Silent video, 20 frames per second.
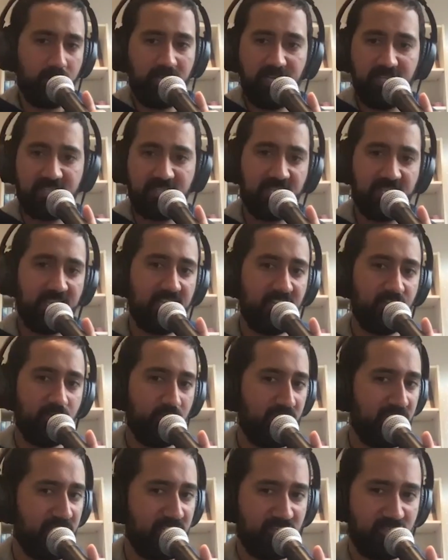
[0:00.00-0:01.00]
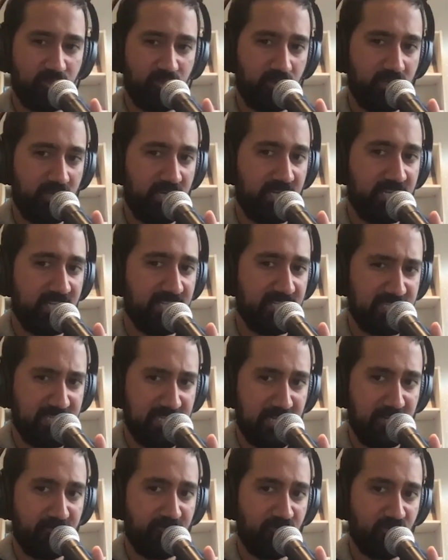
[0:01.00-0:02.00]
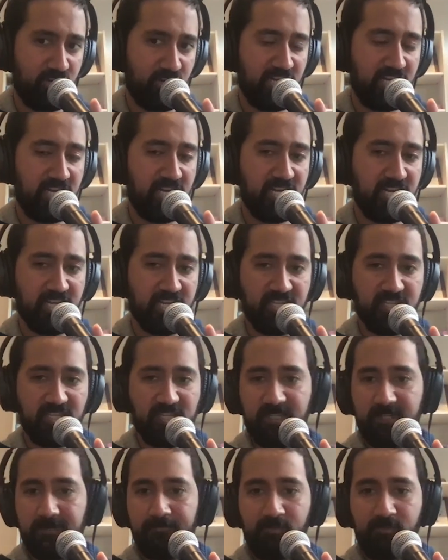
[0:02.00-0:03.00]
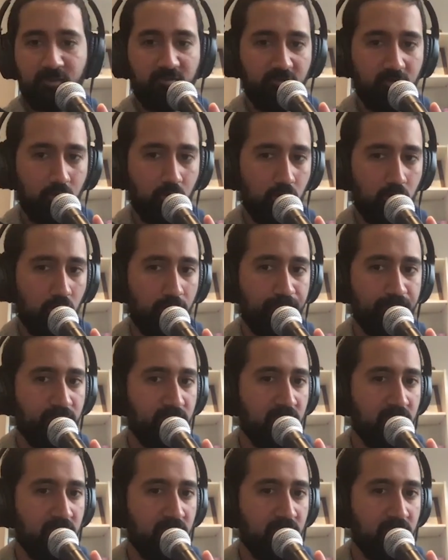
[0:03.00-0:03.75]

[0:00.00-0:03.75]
he's saying, the way he's doing it, his delivery, his flow